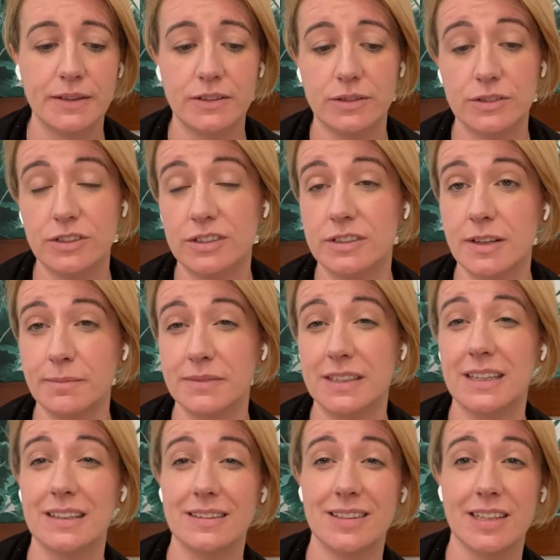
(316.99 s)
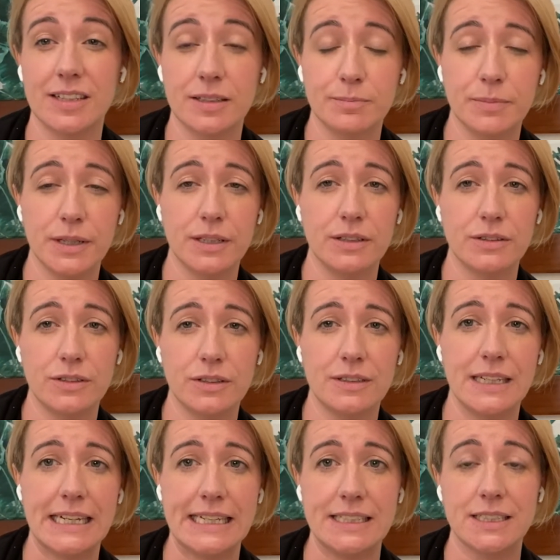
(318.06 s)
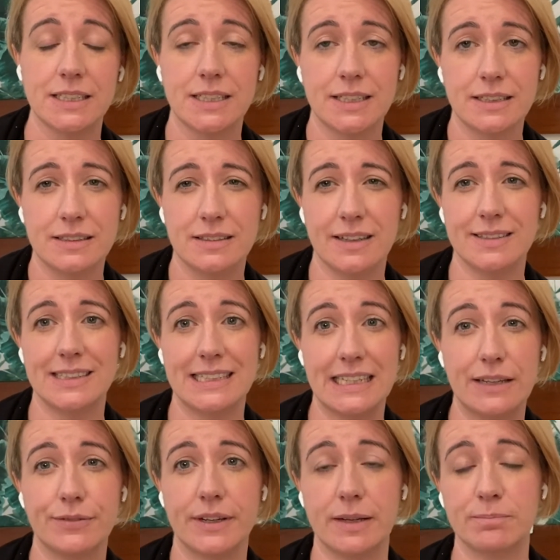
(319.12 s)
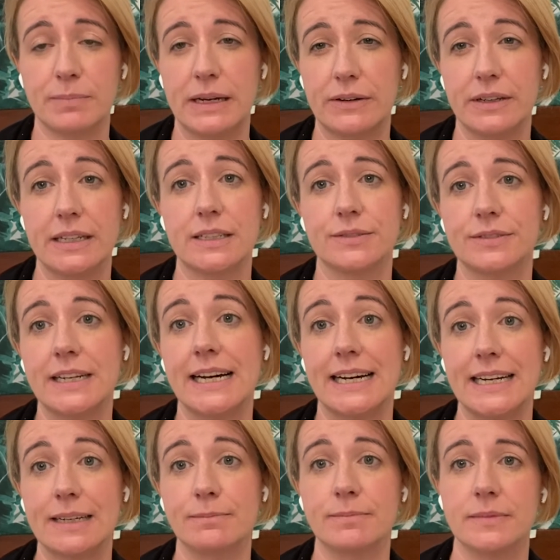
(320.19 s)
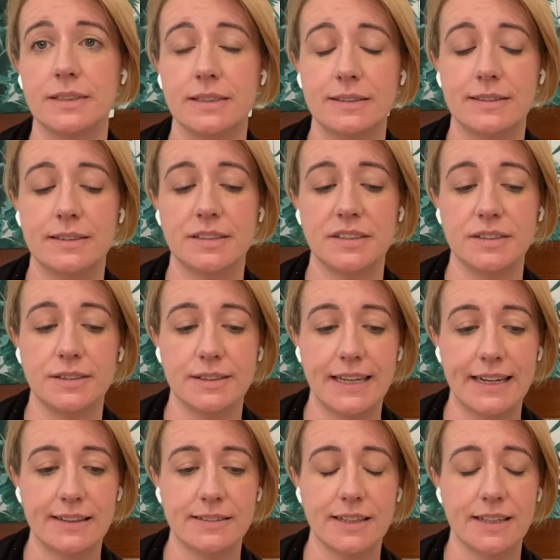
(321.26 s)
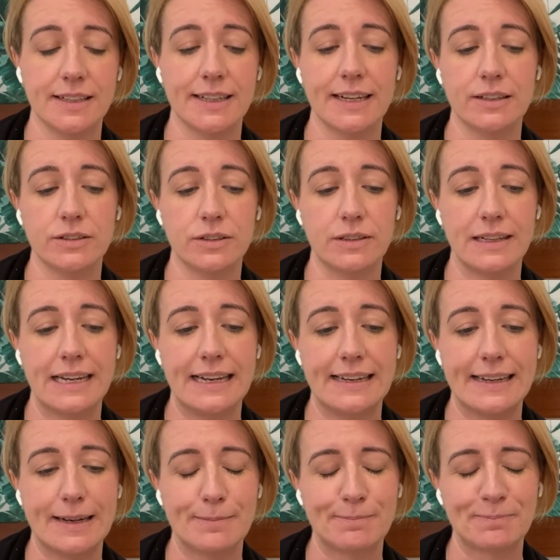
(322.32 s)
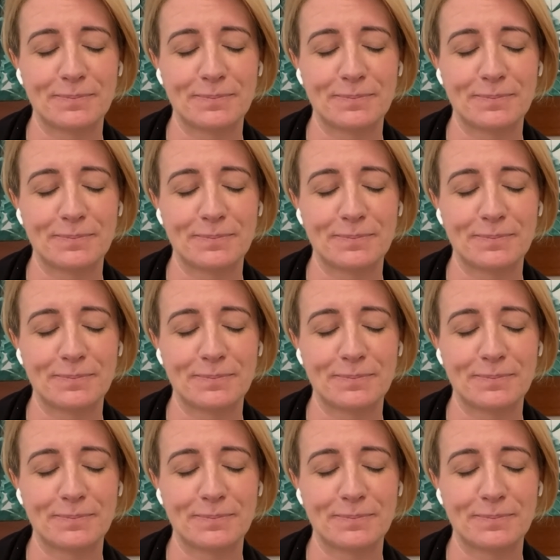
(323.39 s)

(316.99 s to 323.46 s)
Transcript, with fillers: So it's just something to consider, but you do need a significant period of time to get it done and get it all healed up.